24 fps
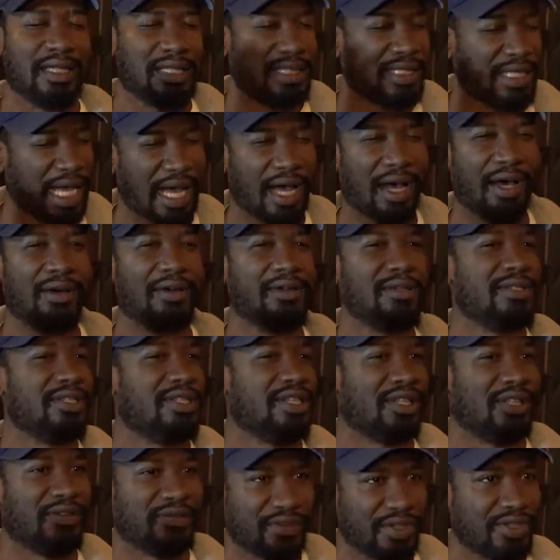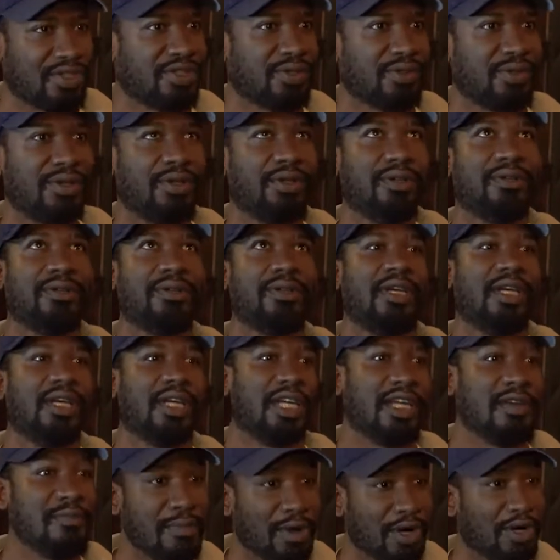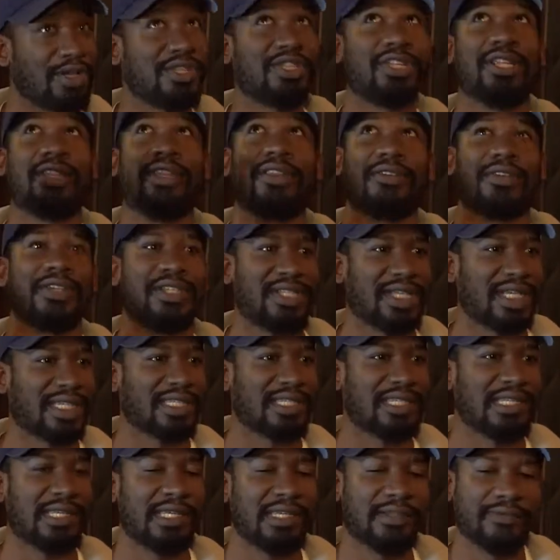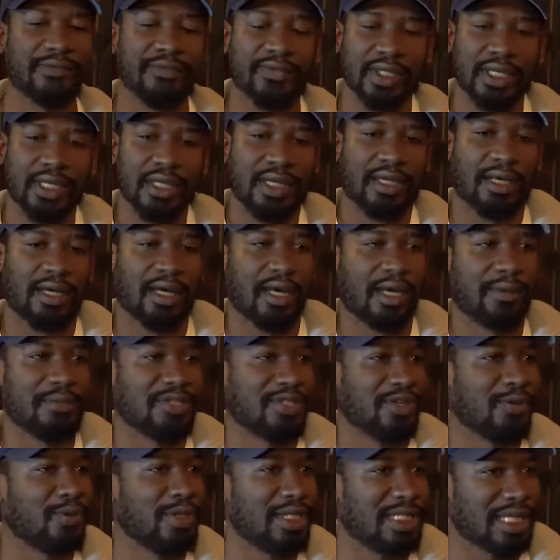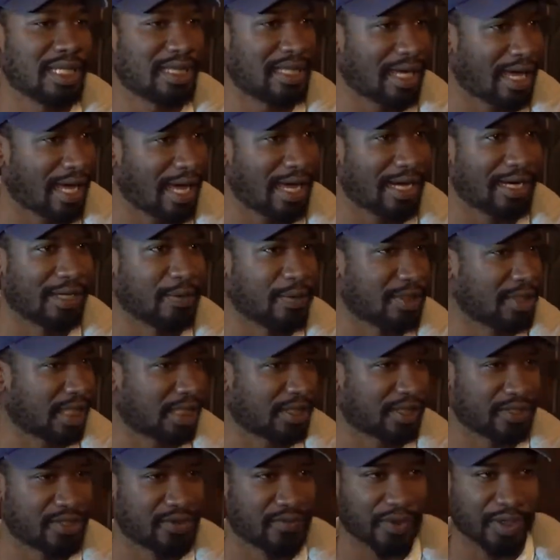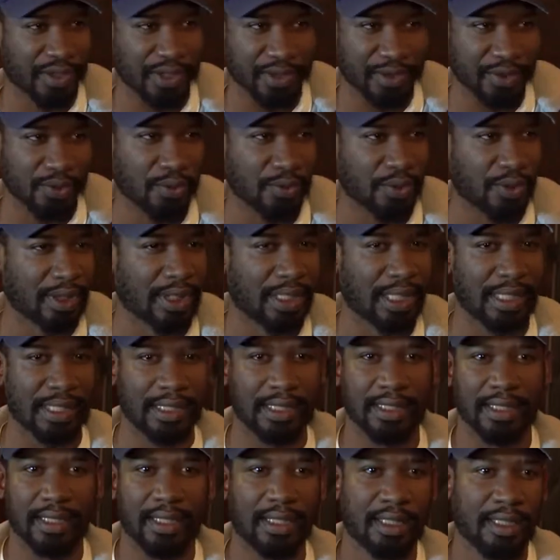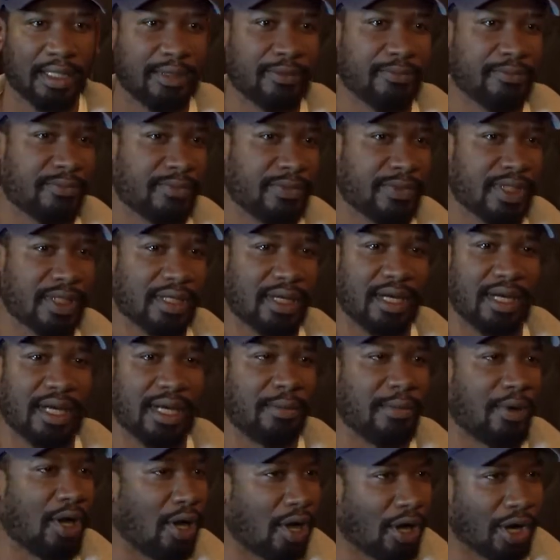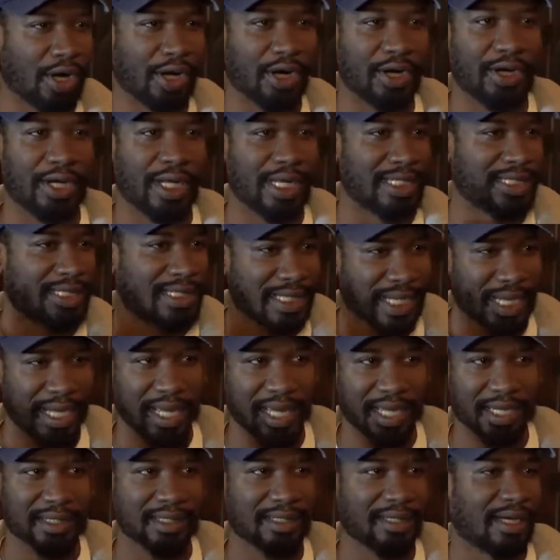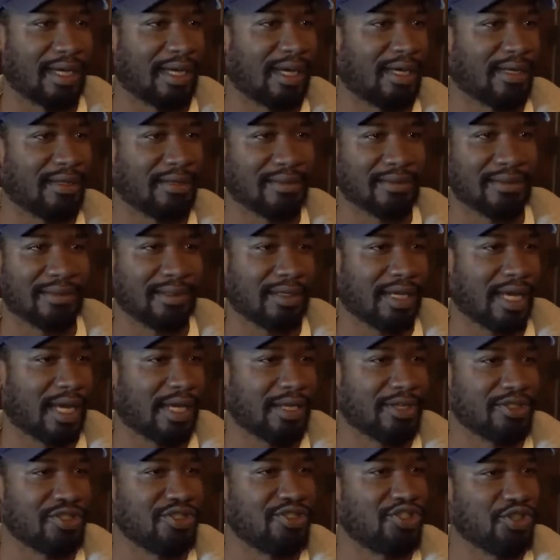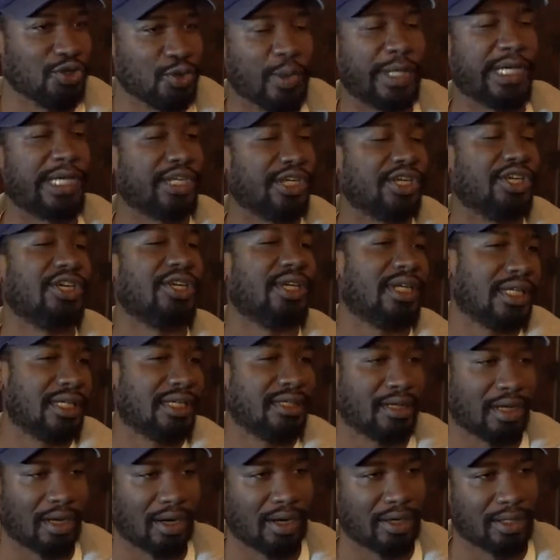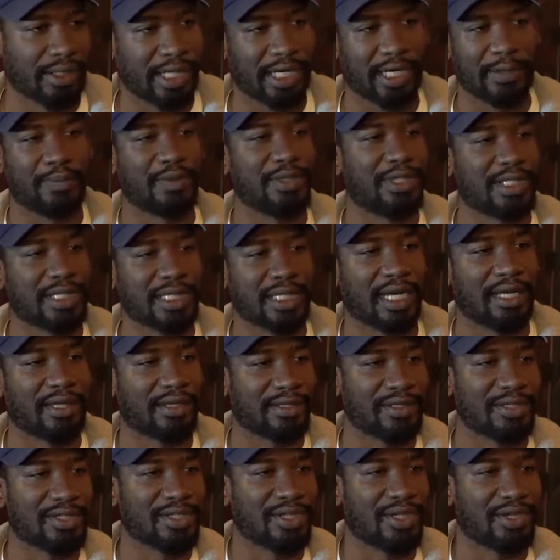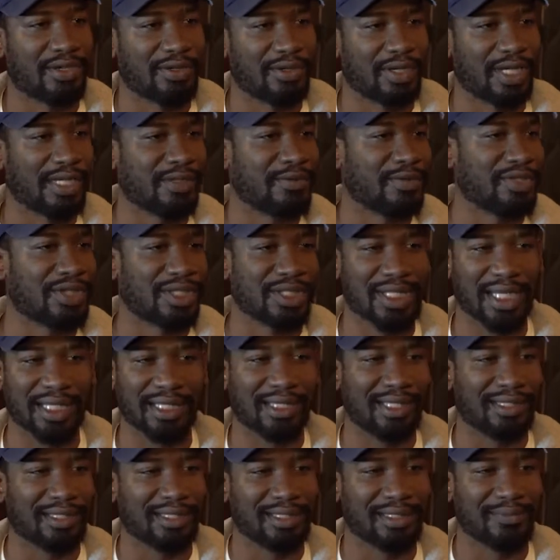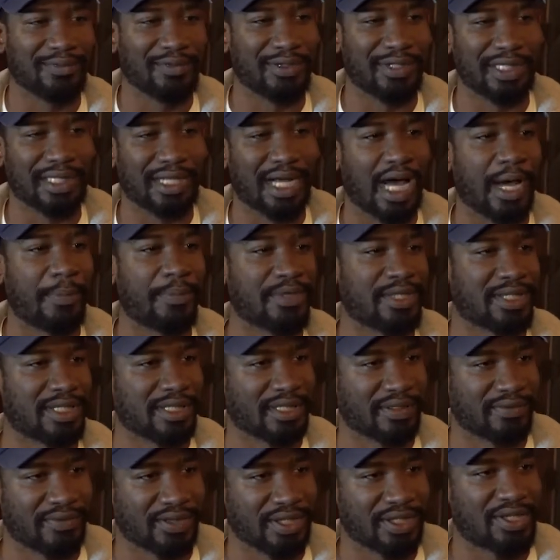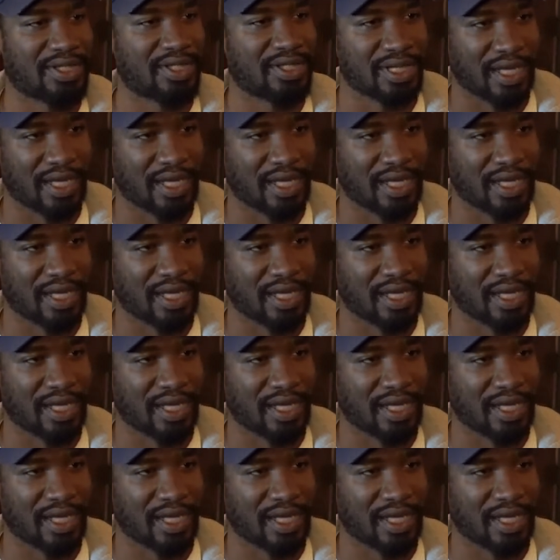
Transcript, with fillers: The sounds and the visual, wow. immersed in 360. Wow. Um, so we did that. It was like this very cool like um, art and tech and and doing good all kind of put together. So and it was just like the complete opposite of these